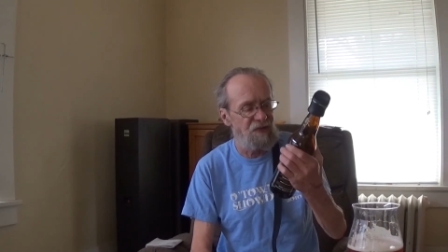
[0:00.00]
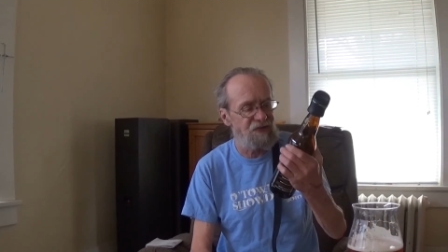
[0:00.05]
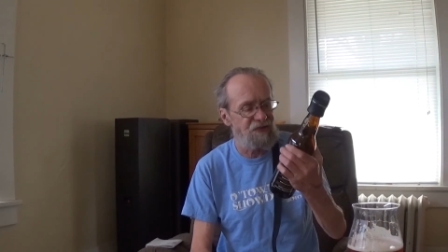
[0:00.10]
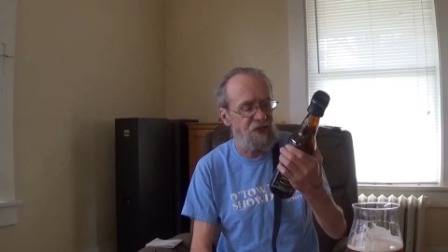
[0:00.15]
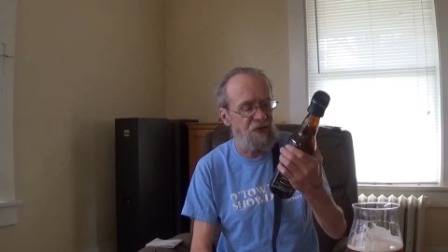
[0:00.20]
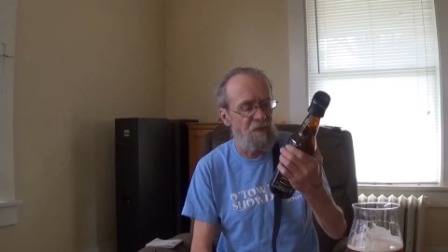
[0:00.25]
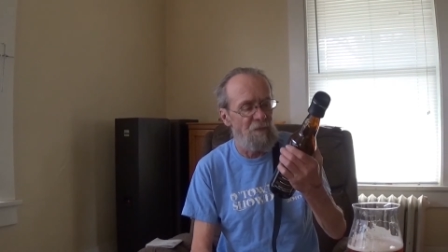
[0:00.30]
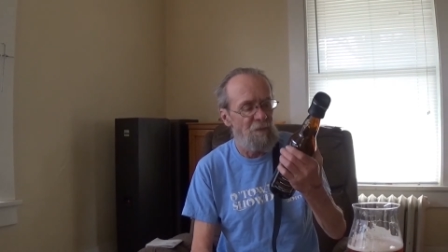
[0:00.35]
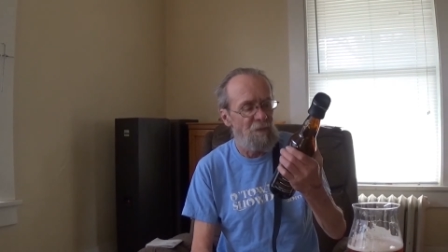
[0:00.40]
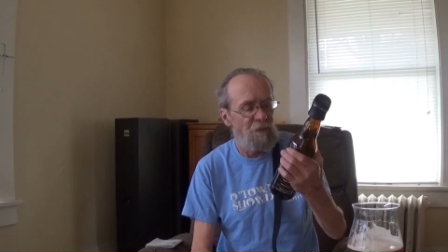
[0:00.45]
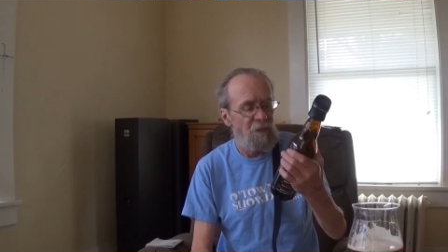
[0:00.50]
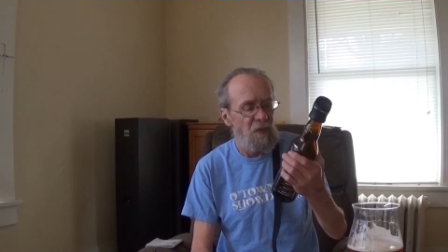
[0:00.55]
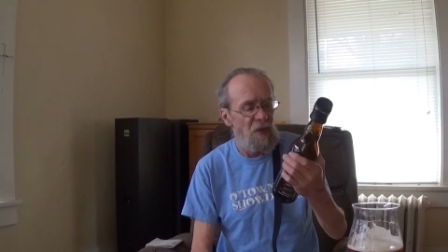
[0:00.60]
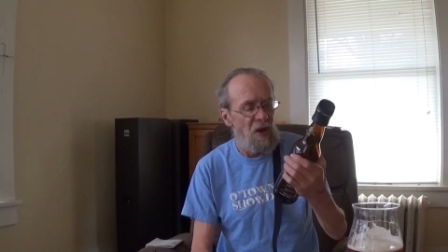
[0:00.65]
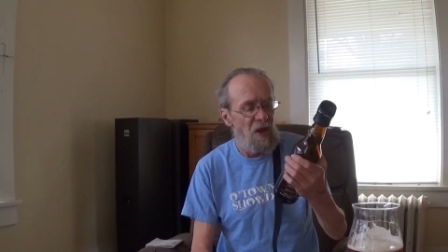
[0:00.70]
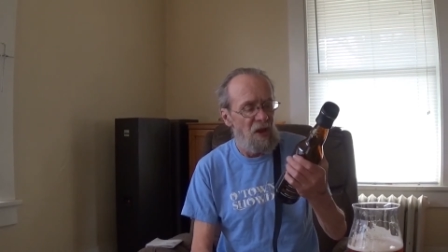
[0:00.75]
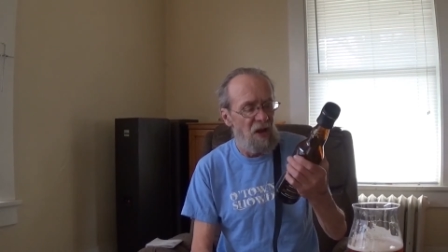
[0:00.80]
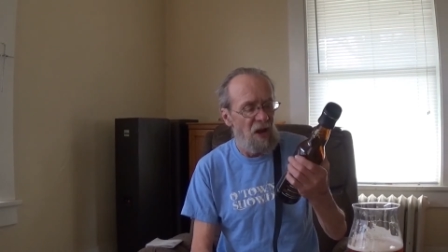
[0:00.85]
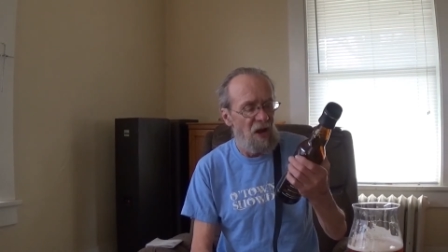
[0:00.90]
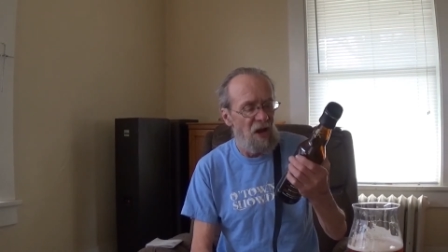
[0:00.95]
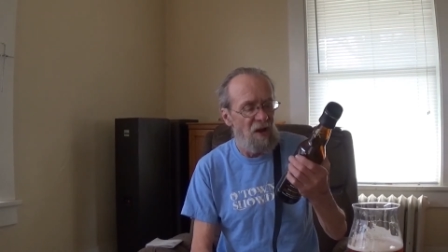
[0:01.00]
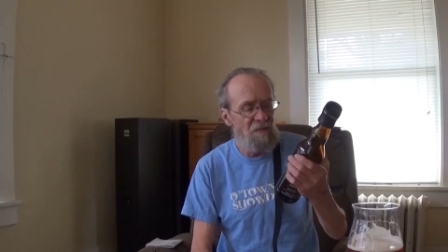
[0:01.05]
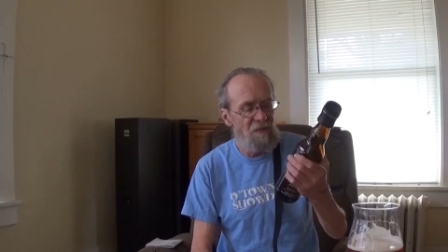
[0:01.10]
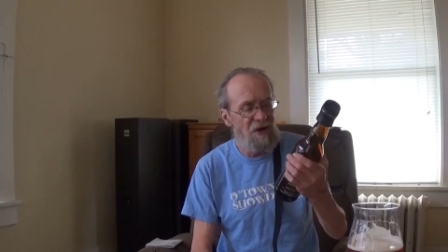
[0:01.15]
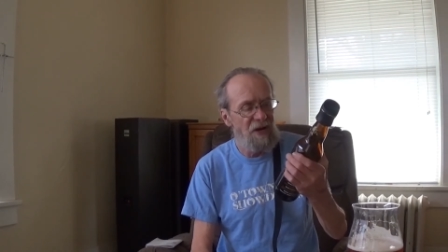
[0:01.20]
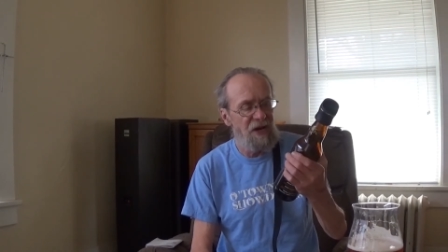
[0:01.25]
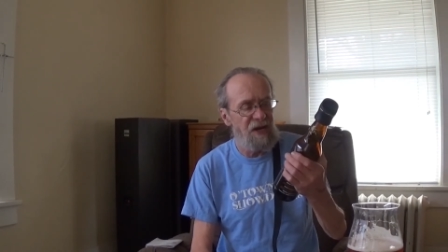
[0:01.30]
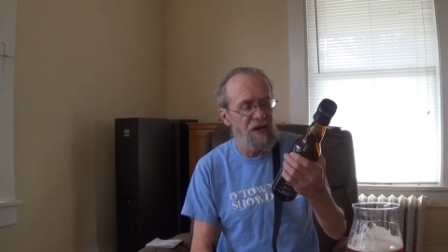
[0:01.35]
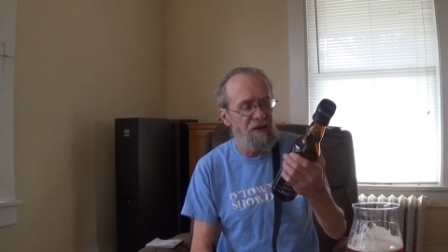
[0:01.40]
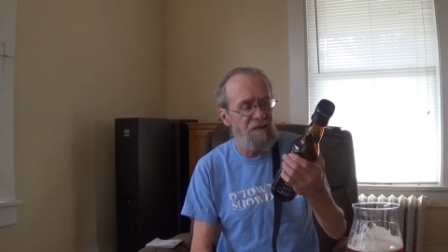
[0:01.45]
So I'm
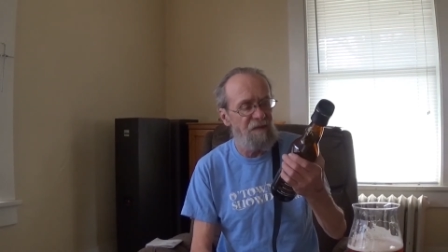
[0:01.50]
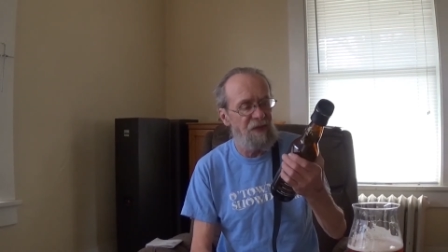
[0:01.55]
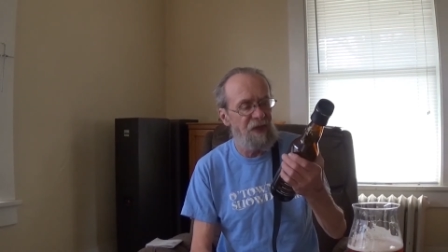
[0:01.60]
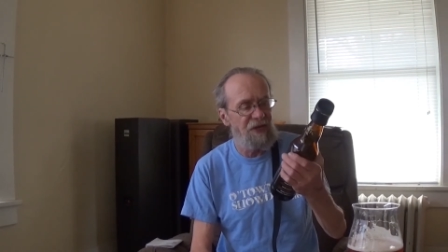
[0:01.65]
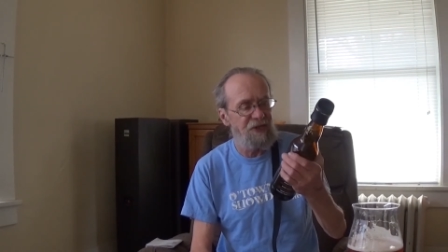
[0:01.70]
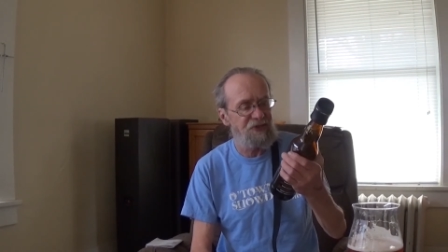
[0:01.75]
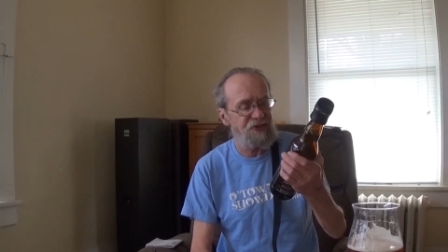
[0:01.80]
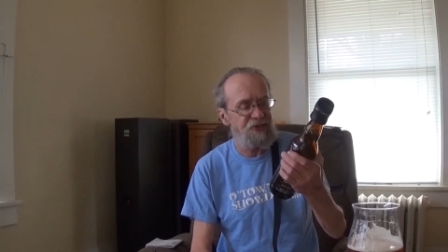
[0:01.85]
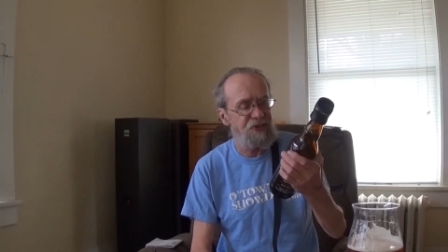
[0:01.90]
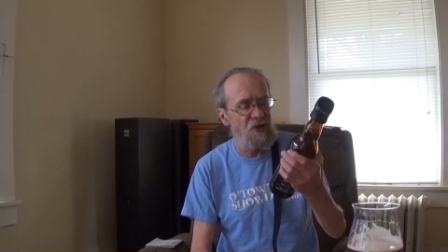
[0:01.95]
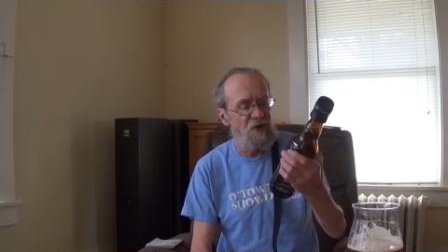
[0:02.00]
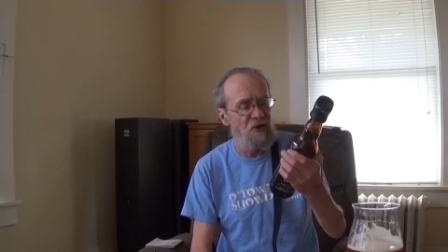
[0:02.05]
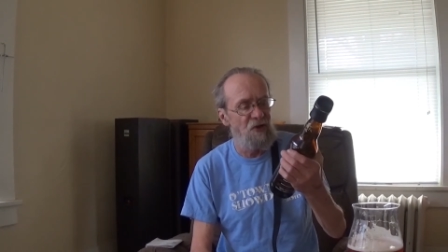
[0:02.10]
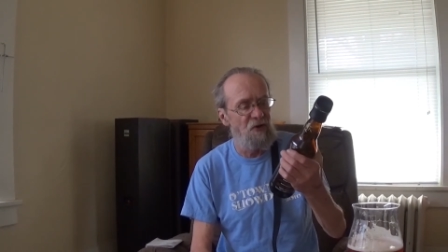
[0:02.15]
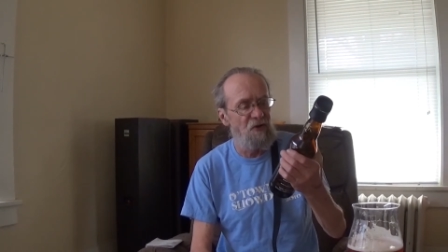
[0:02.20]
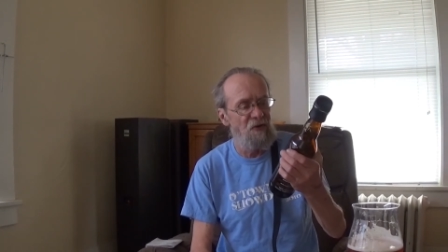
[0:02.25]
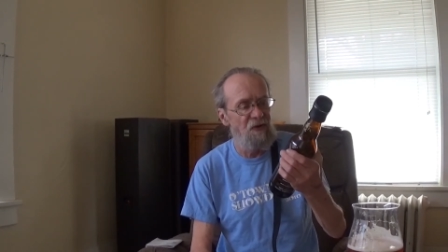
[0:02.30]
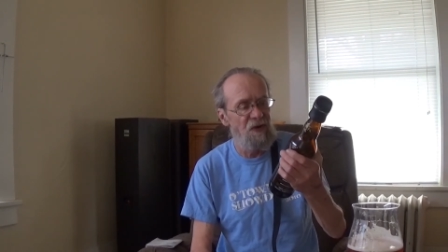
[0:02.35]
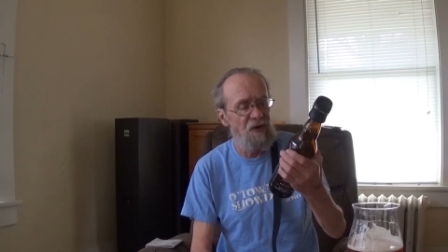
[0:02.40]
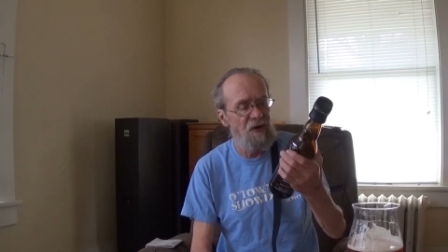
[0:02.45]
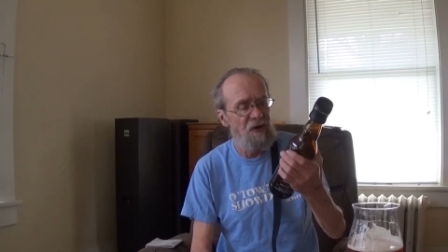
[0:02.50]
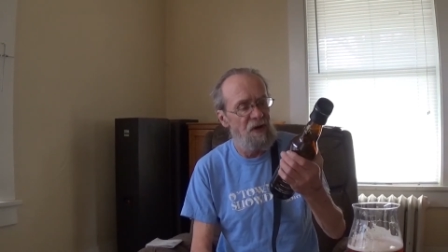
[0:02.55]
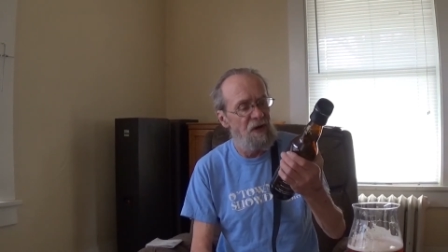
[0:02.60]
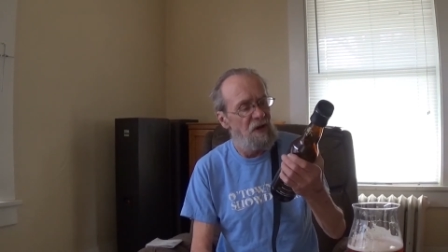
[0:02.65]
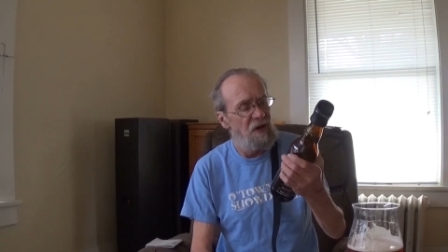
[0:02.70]
going to give the Stone